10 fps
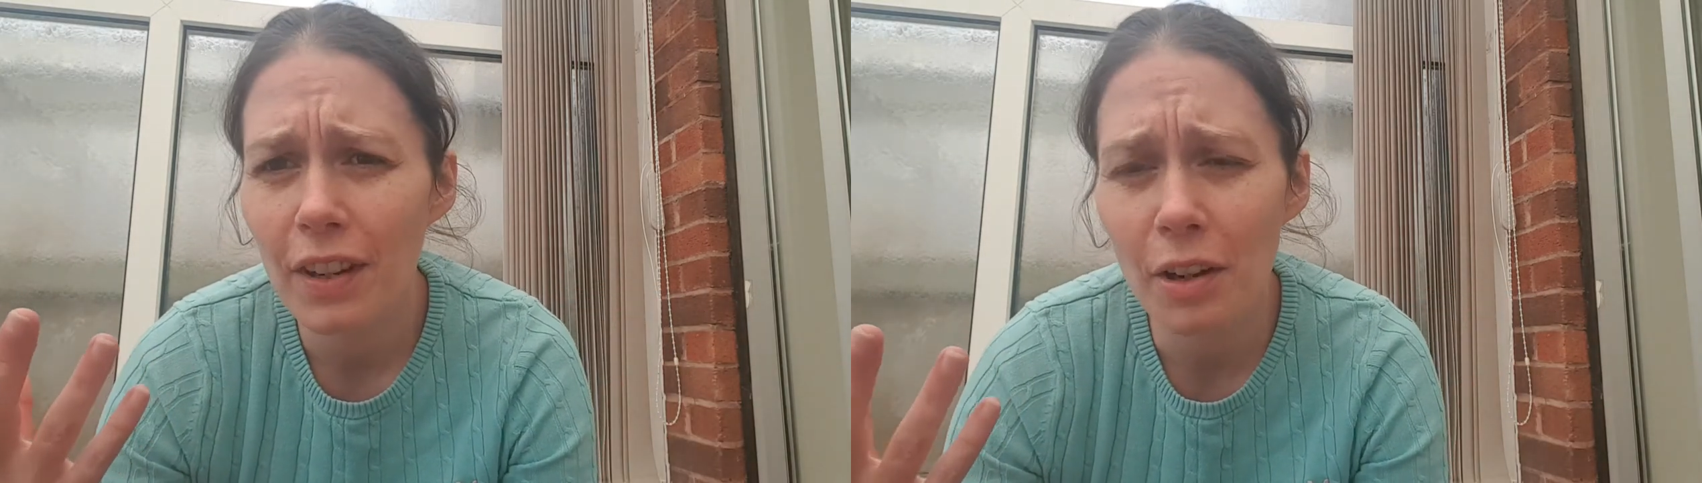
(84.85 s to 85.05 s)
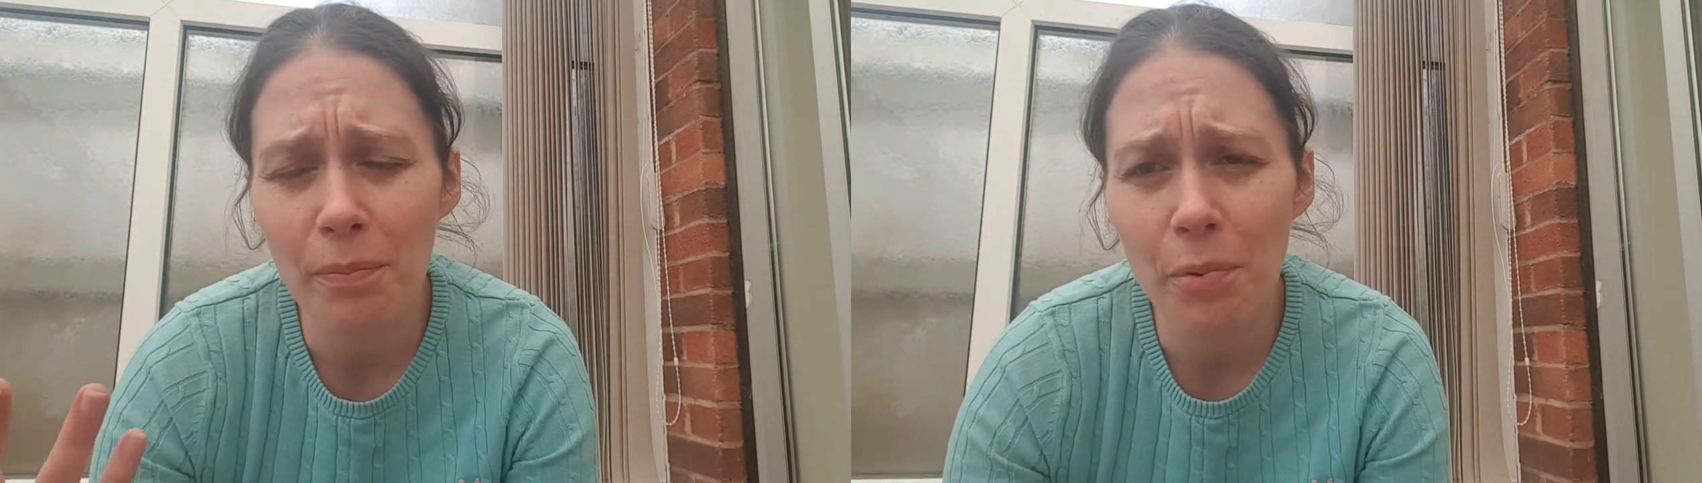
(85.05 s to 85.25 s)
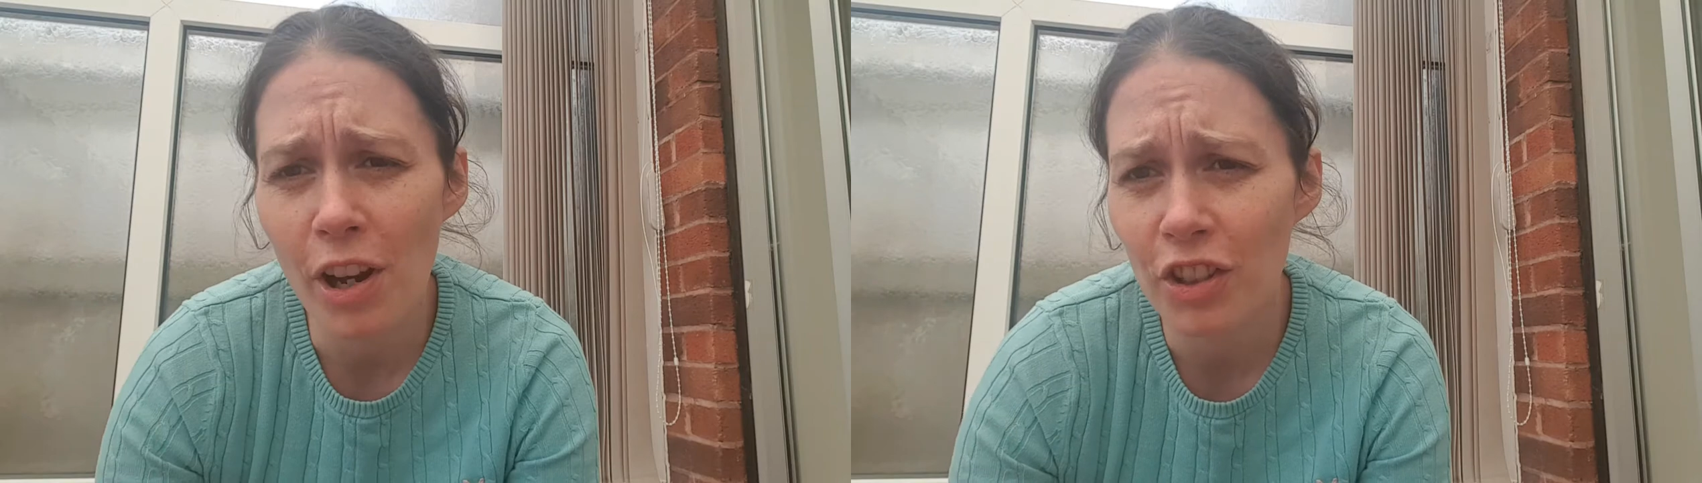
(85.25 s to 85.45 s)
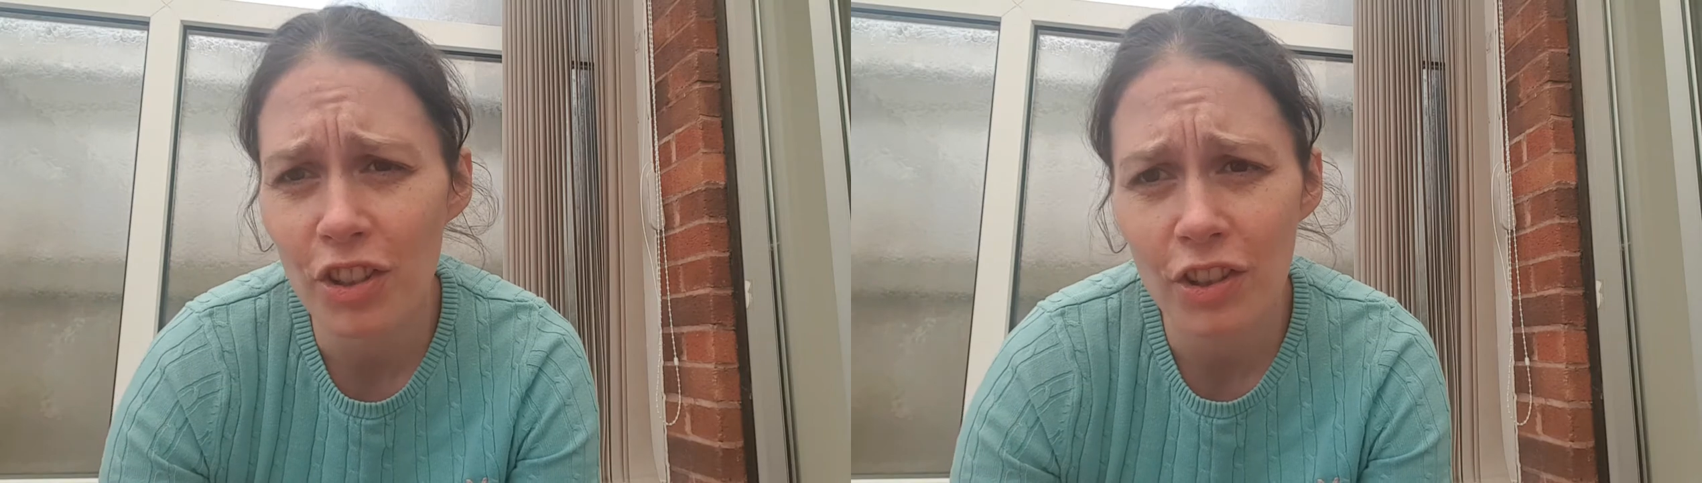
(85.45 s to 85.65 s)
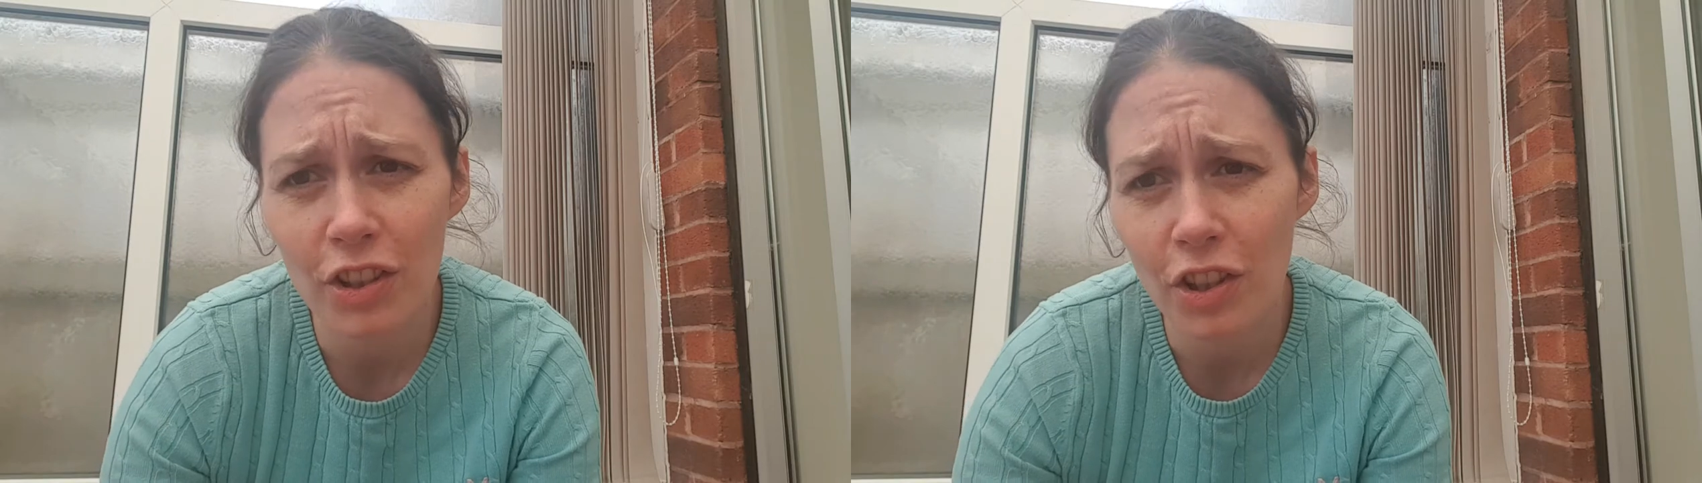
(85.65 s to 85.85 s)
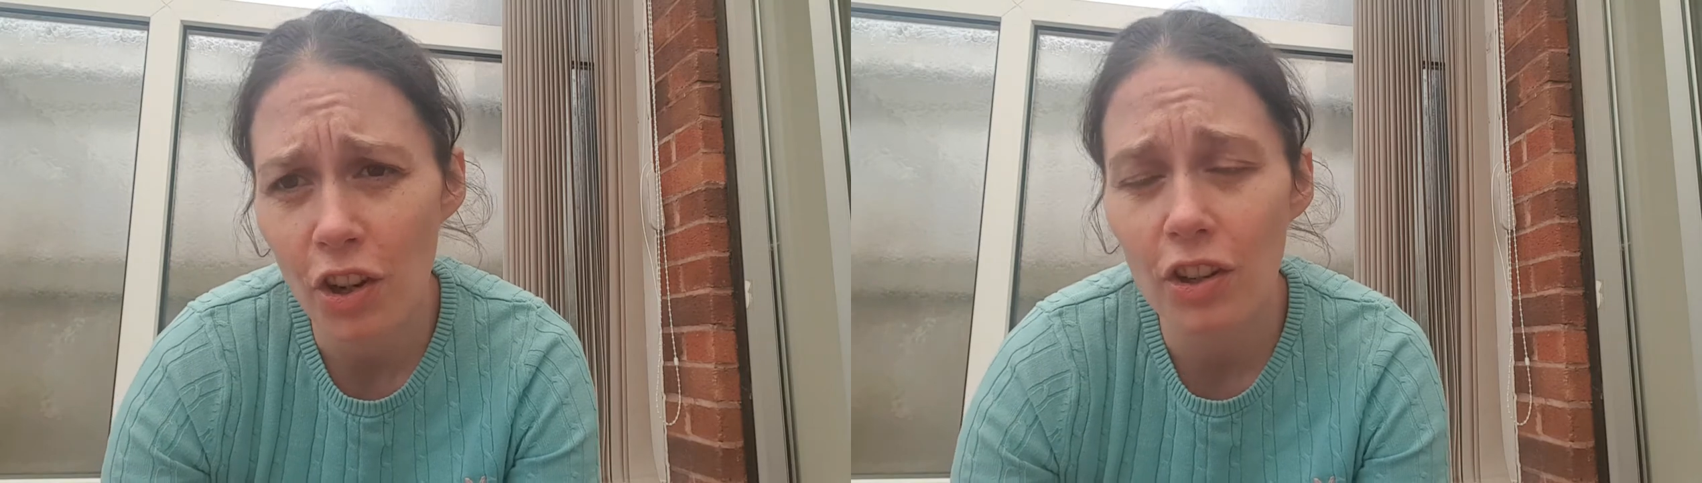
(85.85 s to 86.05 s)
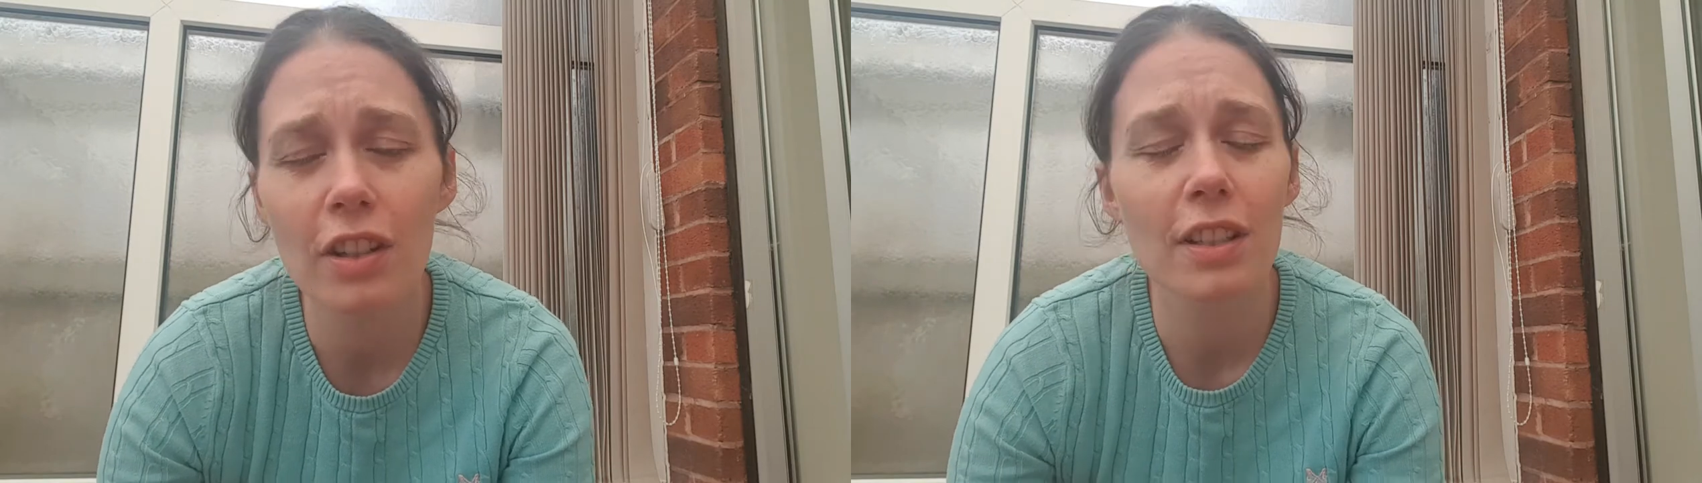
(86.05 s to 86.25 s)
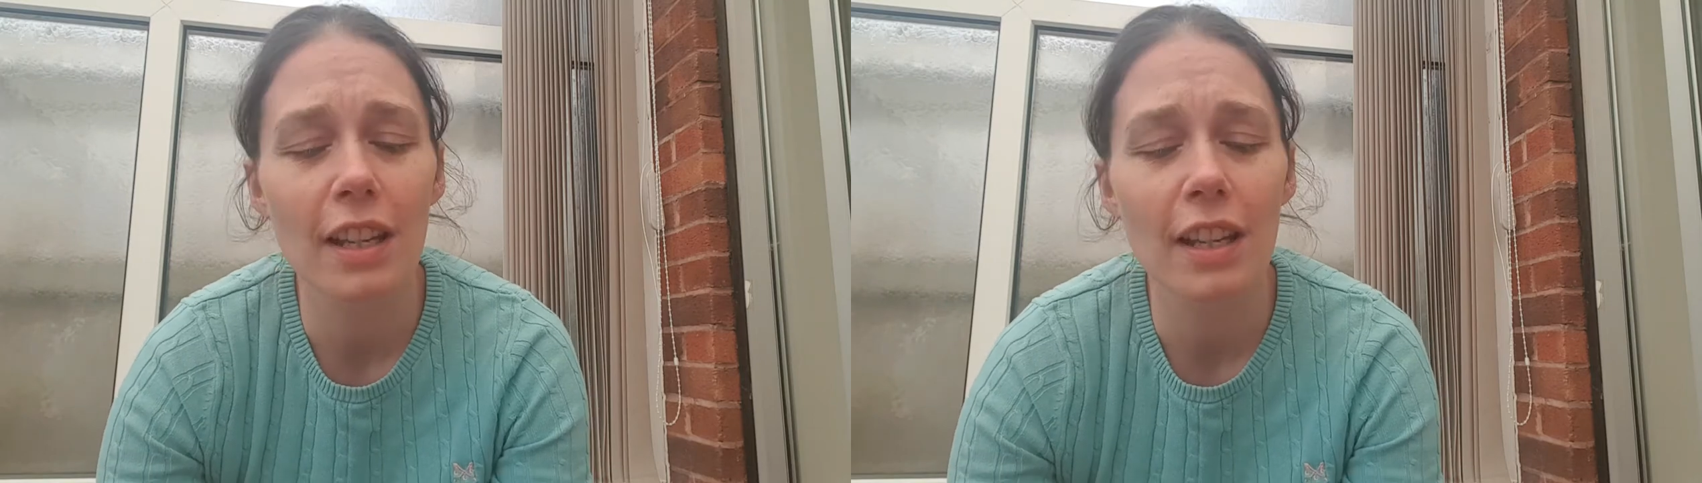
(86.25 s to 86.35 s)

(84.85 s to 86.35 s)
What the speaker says: compression socks